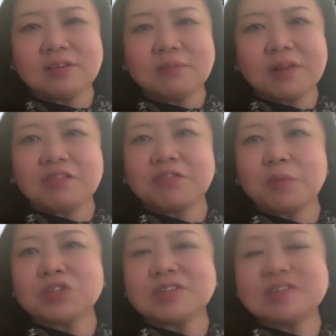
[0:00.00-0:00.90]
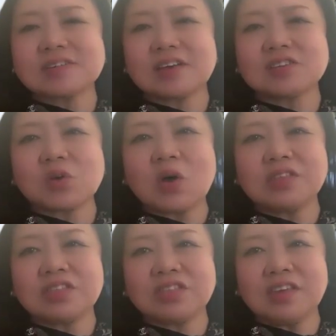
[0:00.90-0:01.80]
platform to discuss
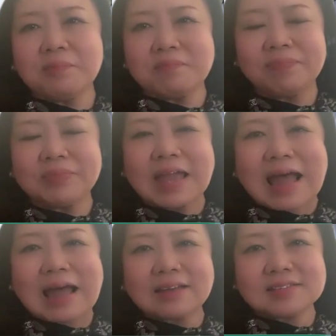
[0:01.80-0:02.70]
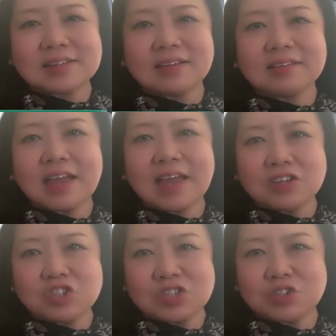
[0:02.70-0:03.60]
on the theme, ASEAN
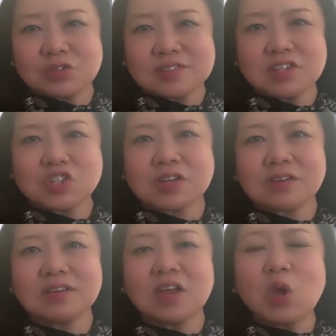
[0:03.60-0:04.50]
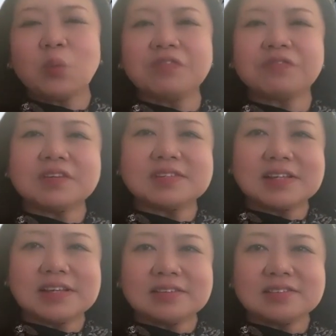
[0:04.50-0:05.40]
Energy Transition with
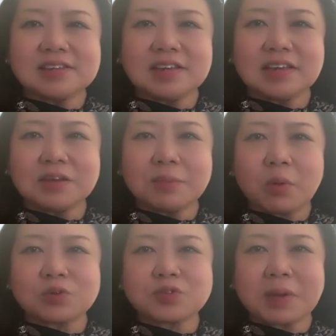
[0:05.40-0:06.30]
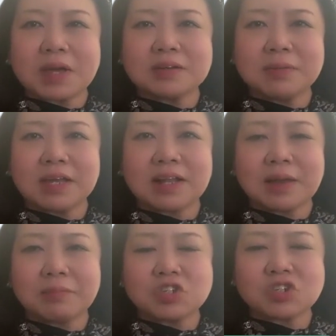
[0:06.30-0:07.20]
Resiliency in the Post-Pandemic
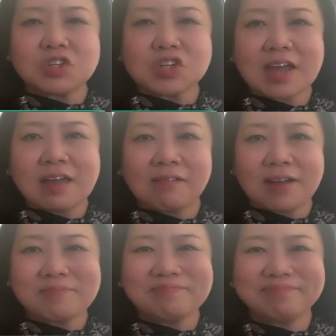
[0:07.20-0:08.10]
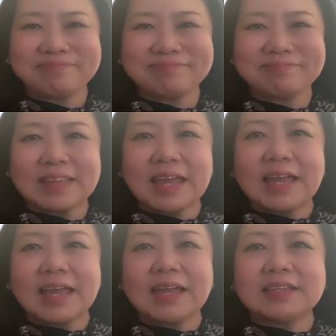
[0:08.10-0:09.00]
Climate Change Era.
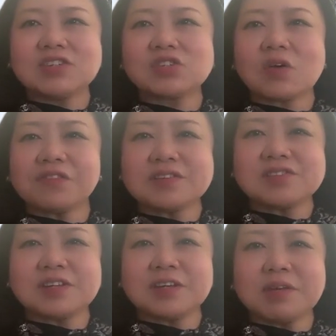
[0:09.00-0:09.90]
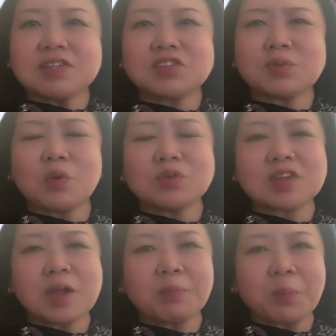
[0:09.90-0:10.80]
This conference theme is the
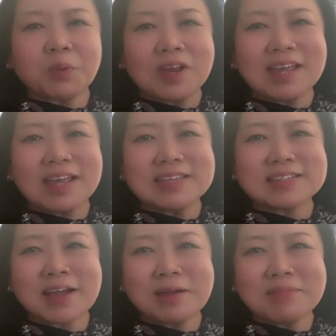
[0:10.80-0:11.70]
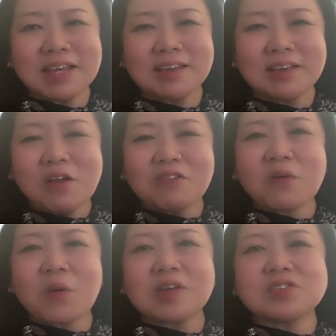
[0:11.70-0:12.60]
most appropriate and timely
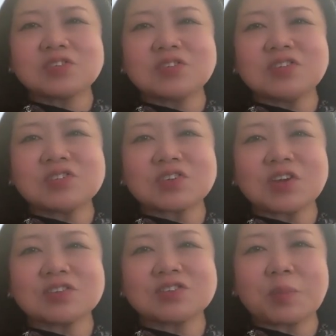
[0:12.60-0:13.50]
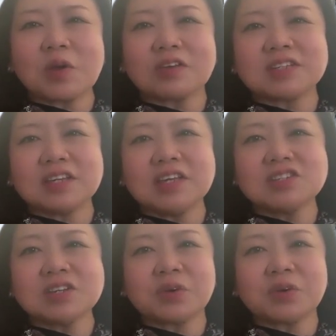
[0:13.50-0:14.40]
for us to discuss about the
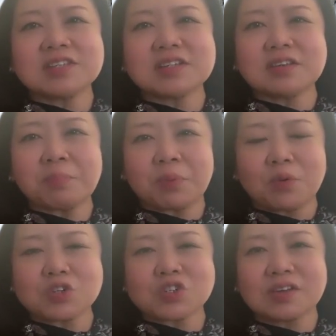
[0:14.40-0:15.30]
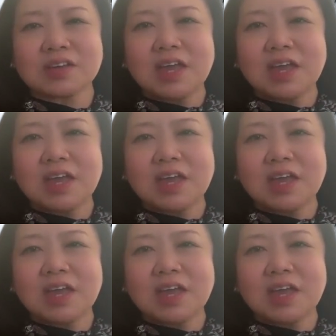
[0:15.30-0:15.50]
integrated approach,